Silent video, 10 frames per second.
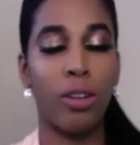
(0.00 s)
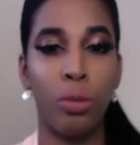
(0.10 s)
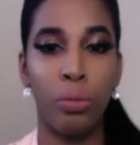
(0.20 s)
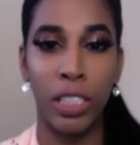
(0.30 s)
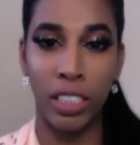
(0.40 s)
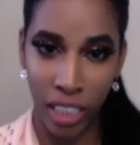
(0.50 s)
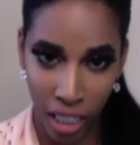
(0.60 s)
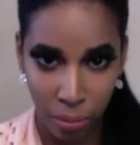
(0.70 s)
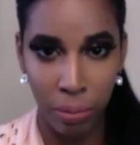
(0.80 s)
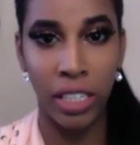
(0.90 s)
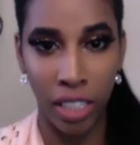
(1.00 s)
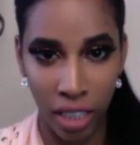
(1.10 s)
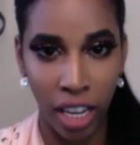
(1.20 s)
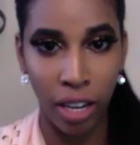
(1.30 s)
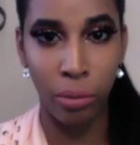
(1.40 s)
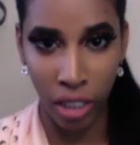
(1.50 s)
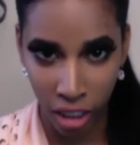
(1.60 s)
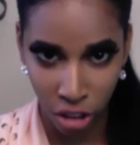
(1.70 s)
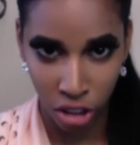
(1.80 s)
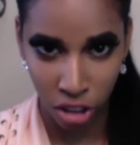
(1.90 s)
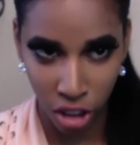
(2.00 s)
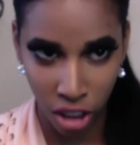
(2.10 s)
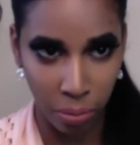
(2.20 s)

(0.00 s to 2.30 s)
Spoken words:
women take being in that relationship.